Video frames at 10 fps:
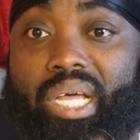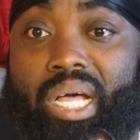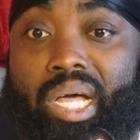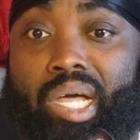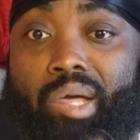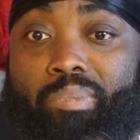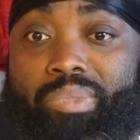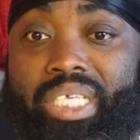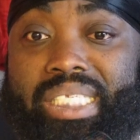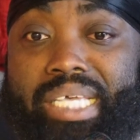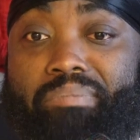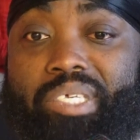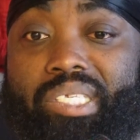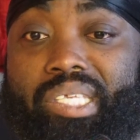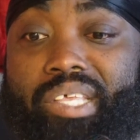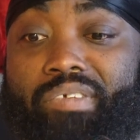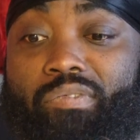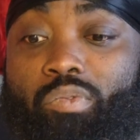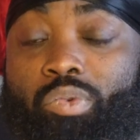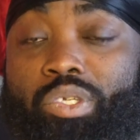the semis
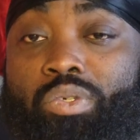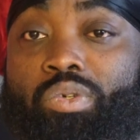if we do